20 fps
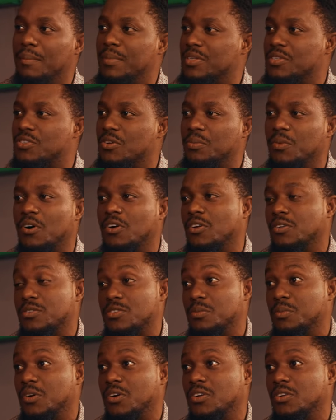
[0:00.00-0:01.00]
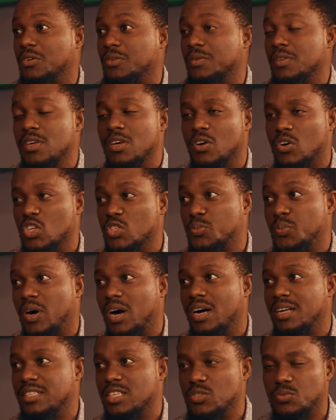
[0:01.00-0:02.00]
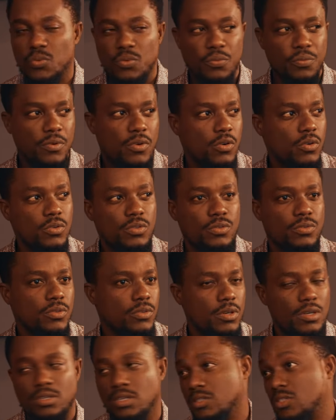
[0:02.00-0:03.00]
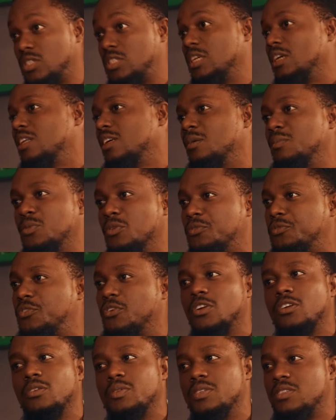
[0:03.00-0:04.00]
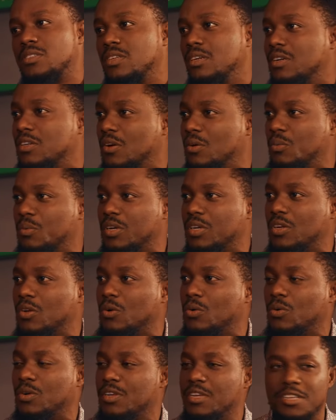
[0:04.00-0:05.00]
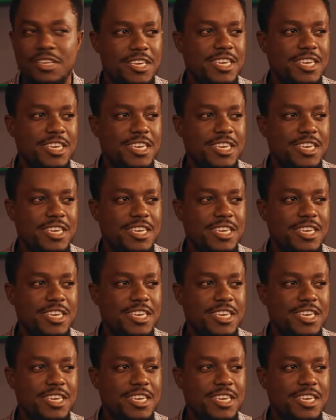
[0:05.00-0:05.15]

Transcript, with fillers: I mean, some other some other gospel artists will go to a stadium, the foot of a stadium, you know, yeah.